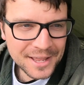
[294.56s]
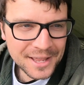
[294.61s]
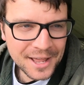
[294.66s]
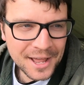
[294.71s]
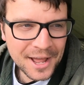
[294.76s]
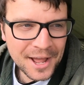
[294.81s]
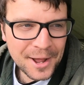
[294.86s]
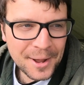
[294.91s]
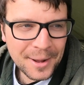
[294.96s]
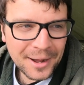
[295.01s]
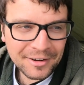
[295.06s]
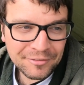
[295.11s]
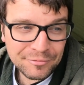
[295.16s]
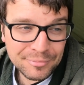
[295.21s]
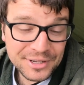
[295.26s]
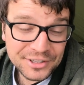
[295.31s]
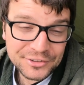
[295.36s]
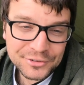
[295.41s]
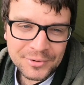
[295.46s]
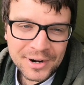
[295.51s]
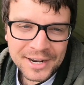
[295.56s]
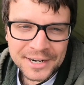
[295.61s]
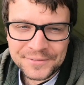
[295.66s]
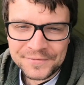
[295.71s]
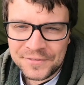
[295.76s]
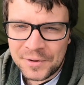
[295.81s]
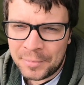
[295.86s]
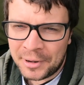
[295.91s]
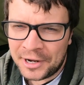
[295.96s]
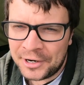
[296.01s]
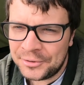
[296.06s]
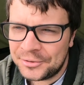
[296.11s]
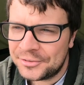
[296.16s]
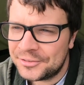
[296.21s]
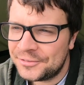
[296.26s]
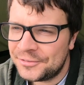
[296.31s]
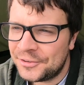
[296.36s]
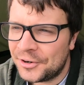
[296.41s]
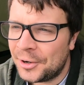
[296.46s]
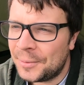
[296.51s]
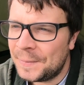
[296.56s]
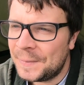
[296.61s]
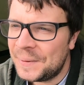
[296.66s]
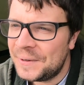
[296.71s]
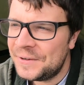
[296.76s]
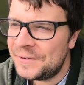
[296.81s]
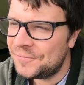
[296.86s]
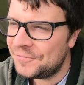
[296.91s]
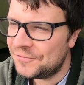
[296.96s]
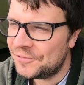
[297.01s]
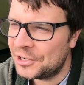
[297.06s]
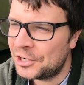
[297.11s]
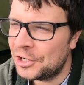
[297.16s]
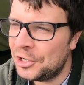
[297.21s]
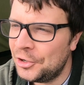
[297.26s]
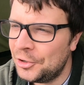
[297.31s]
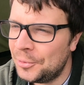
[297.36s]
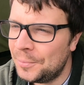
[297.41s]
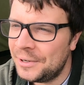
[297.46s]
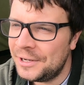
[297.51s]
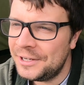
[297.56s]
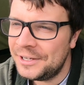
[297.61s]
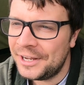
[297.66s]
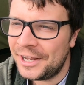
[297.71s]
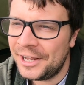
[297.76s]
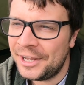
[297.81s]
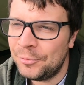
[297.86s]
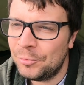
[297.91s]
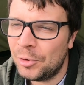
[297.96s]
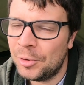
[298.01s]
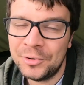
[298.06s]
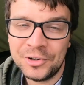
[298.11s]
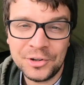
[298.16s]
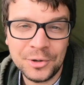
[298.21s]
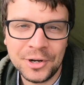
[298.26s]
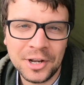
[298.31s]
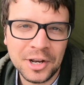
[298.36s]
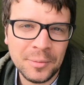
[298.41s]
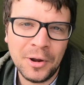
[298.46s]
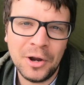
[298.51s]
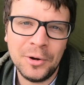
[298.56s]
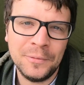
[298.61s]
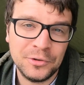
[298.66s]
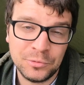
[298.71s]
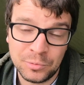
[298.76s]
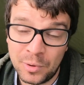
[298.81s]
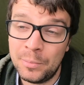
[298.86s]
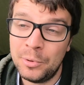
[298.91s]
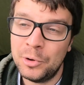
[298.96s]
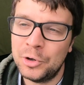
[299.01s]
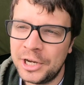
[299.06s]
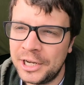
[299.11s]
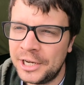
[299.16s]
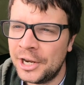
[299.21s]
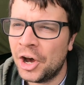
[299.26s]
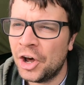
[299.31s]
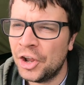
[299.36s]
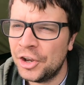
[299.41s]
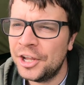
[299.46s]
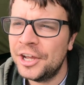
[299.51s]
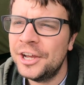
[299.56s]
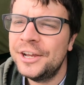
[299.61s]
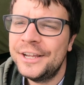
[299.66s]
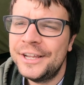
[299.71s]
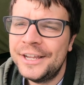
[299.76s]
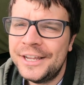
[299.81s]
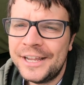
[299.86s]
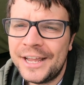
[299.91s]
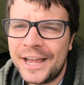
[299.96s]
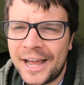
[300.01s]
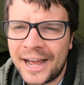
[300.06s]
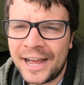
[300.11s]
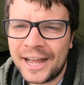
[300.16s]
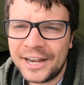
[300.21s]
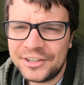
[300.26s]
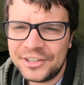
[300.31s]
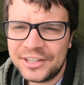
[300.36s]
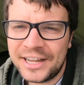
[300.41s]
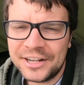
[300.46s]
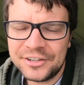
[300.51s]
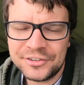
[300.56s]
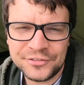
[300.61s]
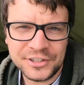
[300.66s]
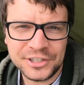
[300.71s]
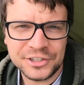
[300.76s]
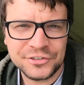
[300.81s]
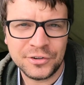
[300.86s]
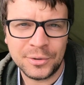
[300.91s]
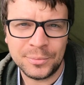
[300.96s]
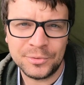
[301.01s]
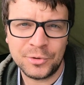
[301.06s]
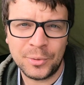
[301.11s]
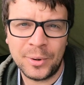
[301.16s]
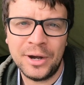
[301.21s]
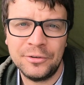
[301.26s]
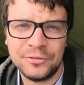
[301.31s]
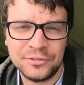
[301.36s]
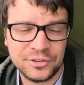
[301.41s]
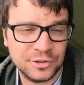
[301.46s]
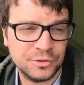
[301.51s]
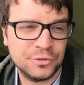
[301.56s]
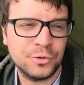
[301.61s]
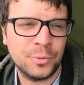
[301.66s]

I've misread the post from the club, and what we're doing at the moment is we're booking on and you get to fish from 12 till